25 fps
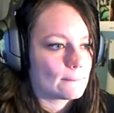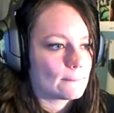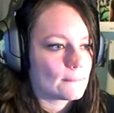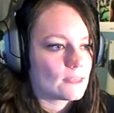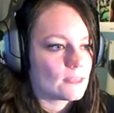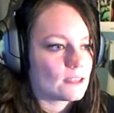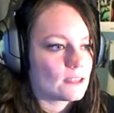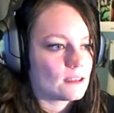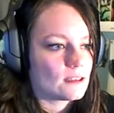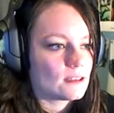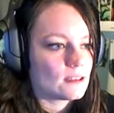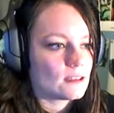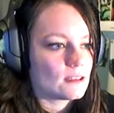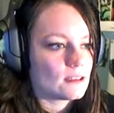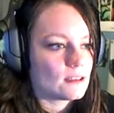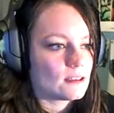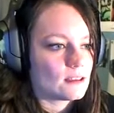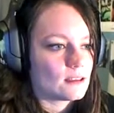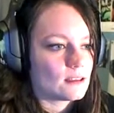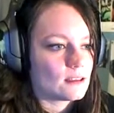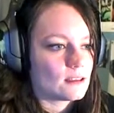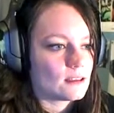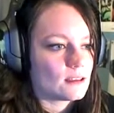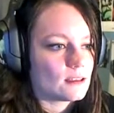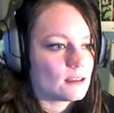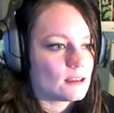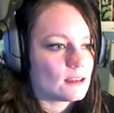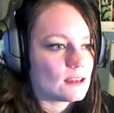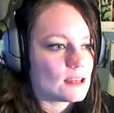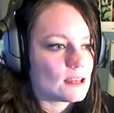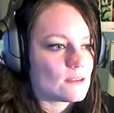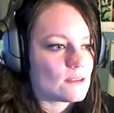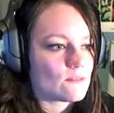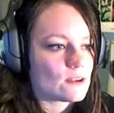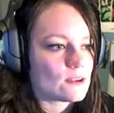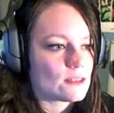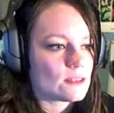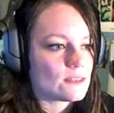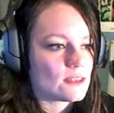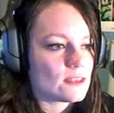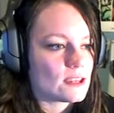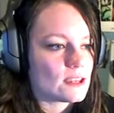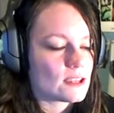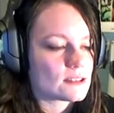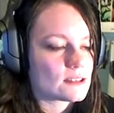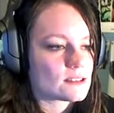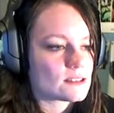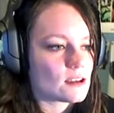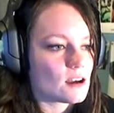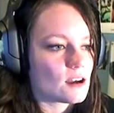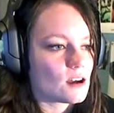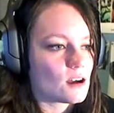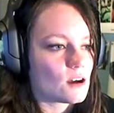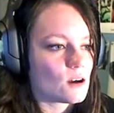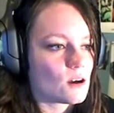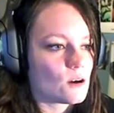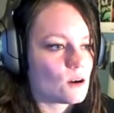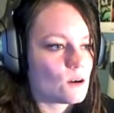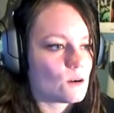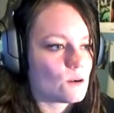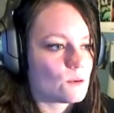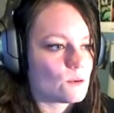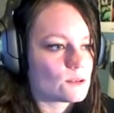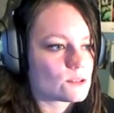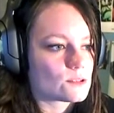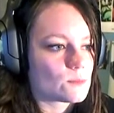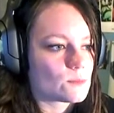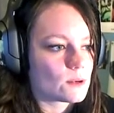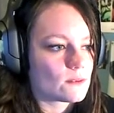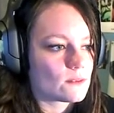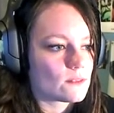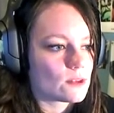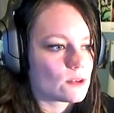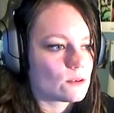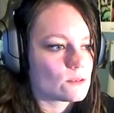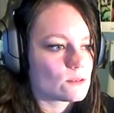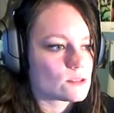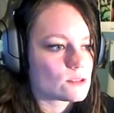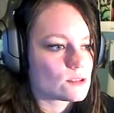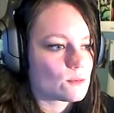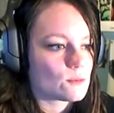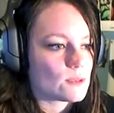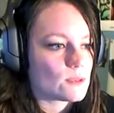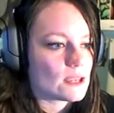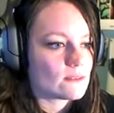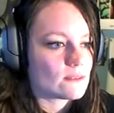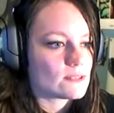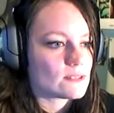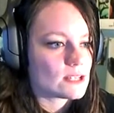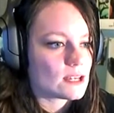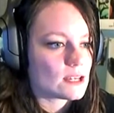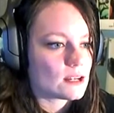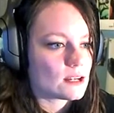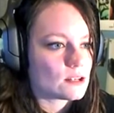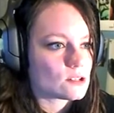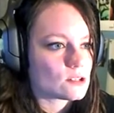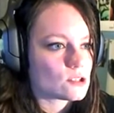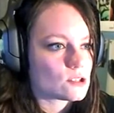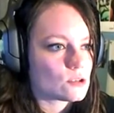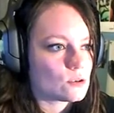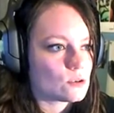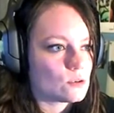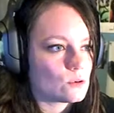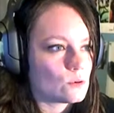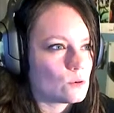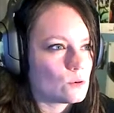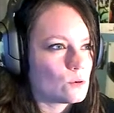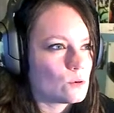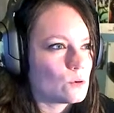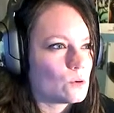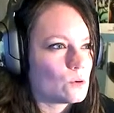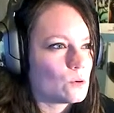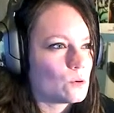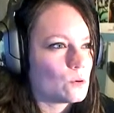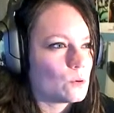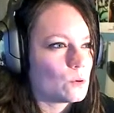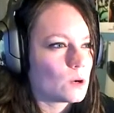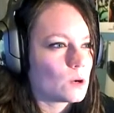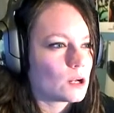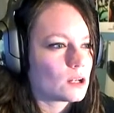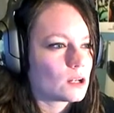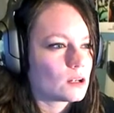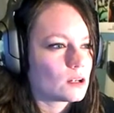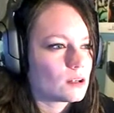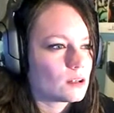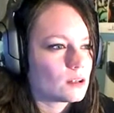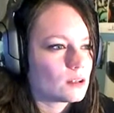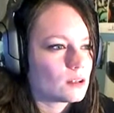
it. Everything is... Oh, it's one of those. So we have to get it to...